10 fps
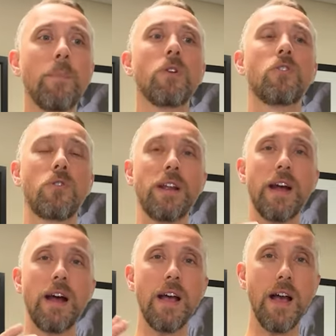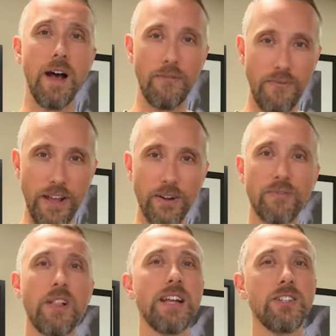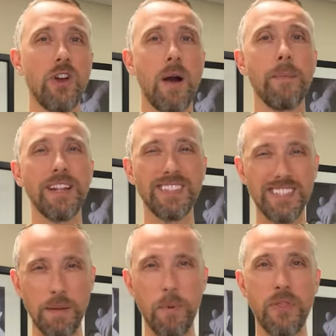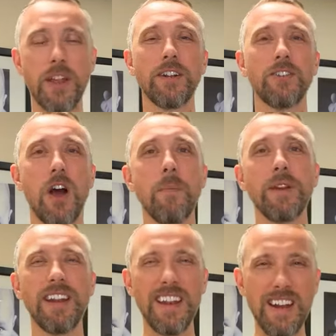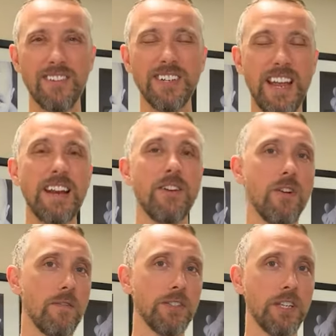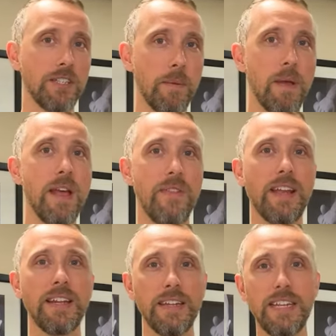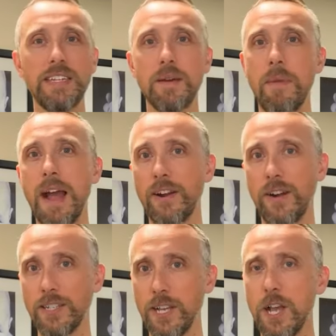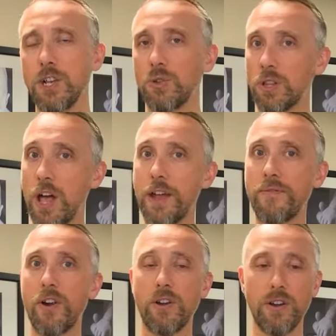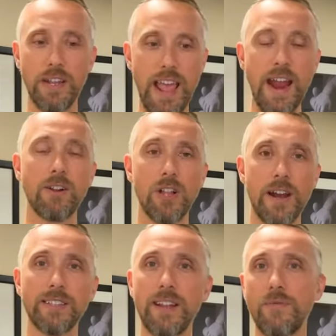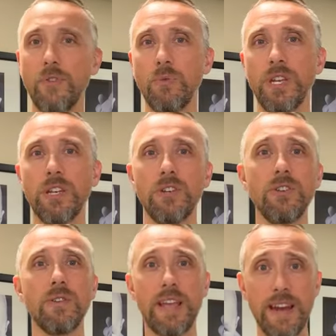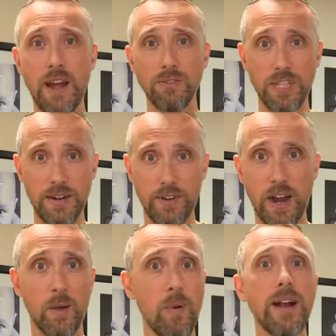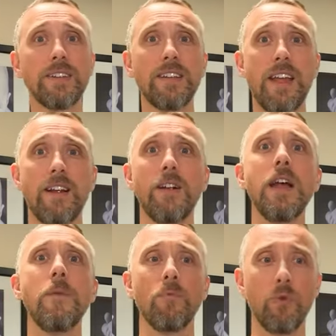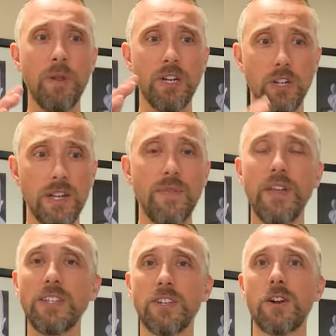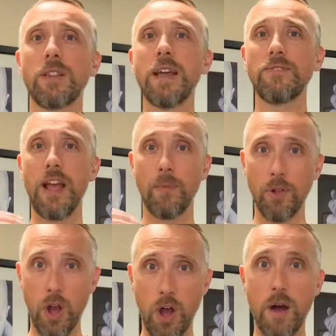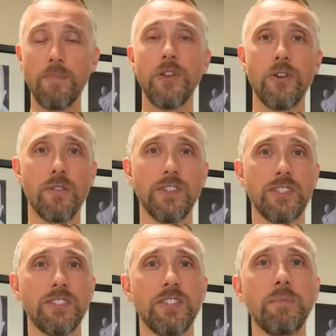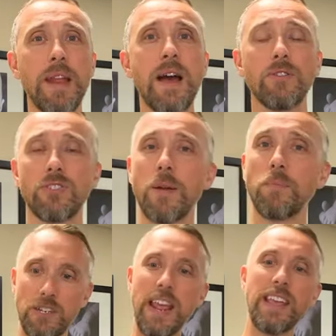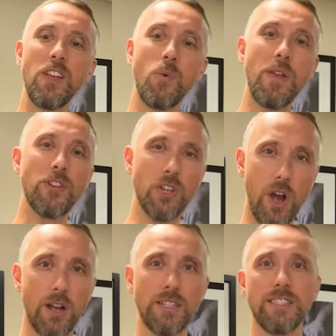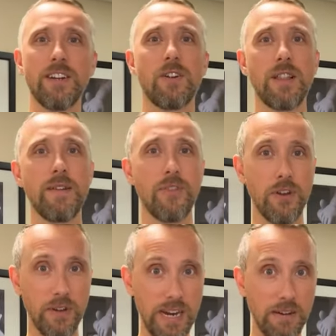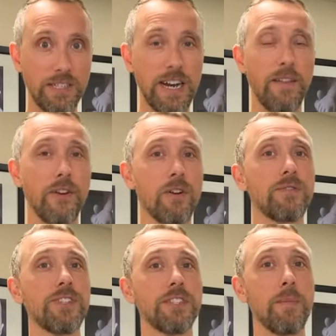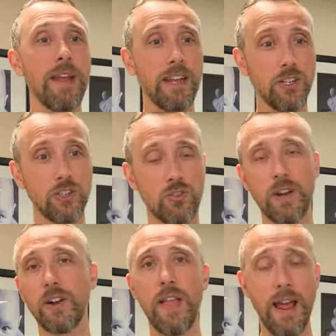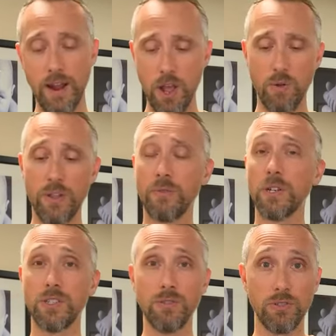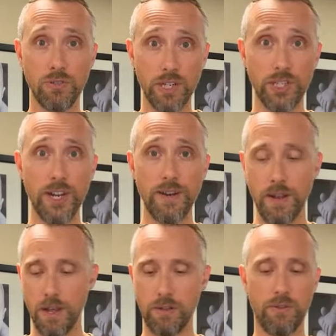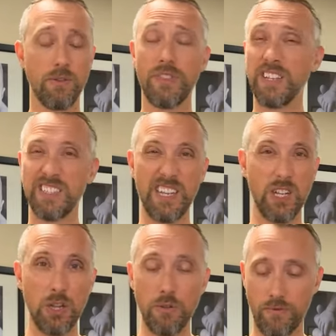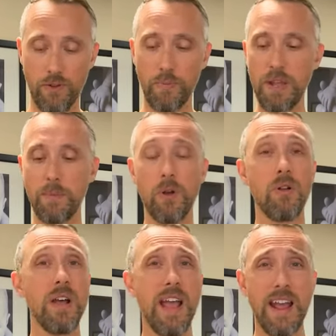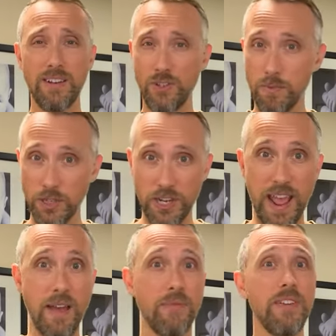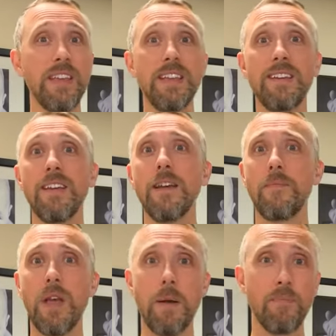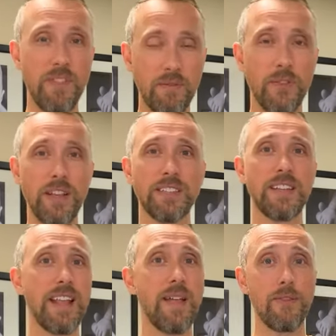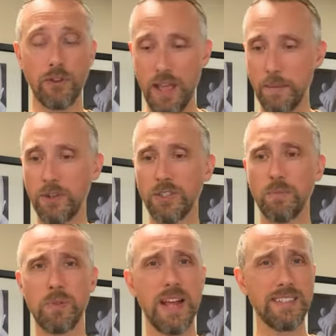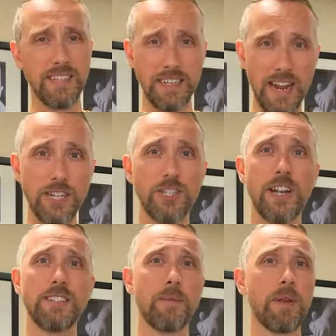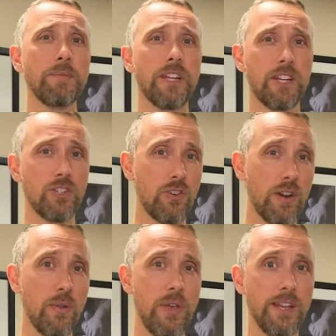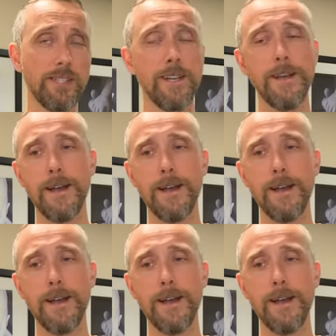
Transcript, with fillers: create a, a fight or flight dominant, sympathetic dominant, irritated nervous system that can lead to migraines. So, a lot of our care, a lot of stuff that we can do, again, outside of chiropractic care, would be to look at things in our life to help calm the nervous system down, stop taking away the toxins in our life that are irritating the nerve system and can trigger that, whether it's nutrition, so things like gluten for people, too much caffeine, um, different things like that. There are chemicals in plants like nightshade sometimes that can trigger things.